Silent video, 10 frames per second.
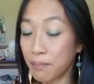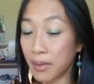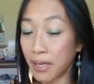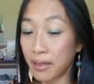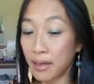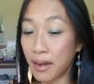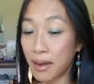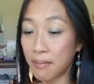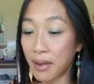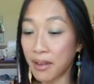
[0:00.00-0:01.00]
But
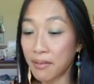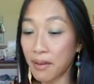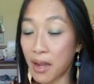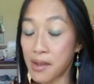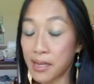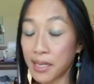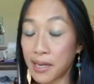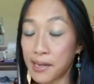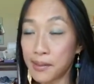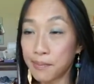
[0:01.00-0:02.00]

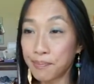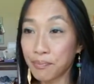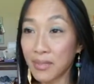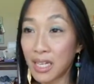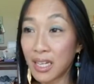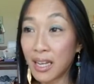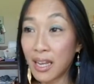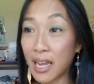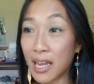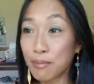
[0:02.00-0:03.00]

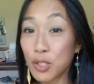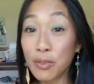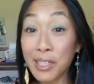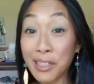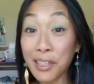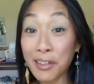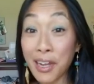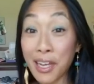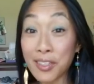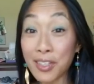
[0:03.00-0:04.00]
I'm doing a little
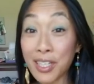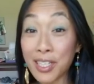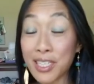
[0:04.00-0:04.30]
extra